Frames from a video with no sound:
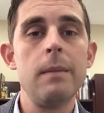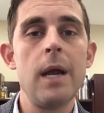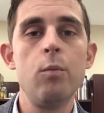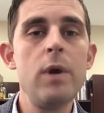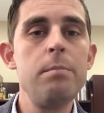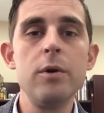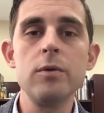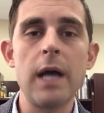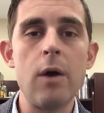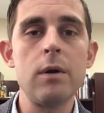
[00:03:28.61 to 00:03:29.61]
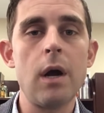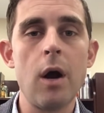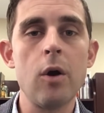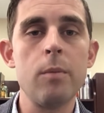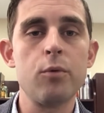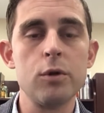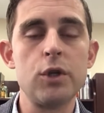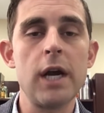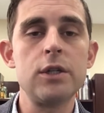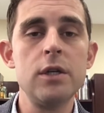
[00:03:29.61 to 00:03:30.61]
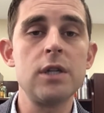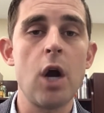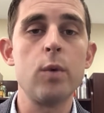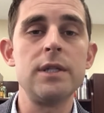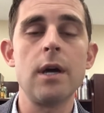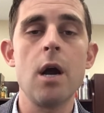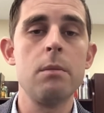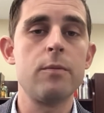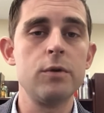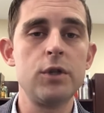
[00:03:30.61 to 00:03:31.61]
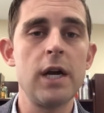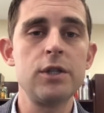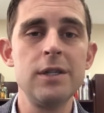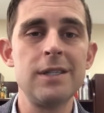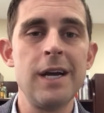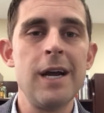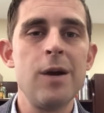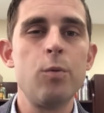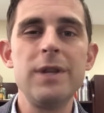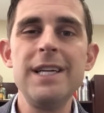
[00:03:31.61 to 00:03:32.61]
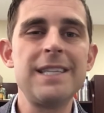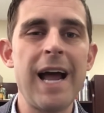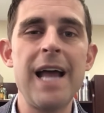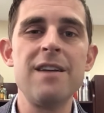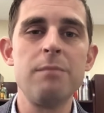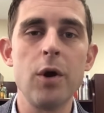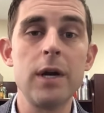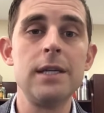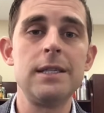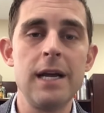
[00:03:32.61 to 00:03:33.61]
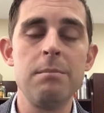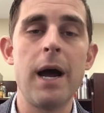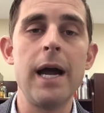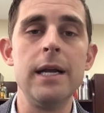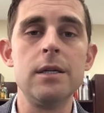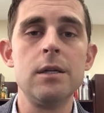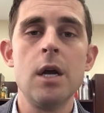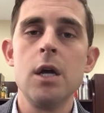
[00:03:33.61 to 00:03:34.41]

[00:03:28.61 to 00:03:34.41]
and we build out our projections, our retirement projections, with these kind of markets in mind.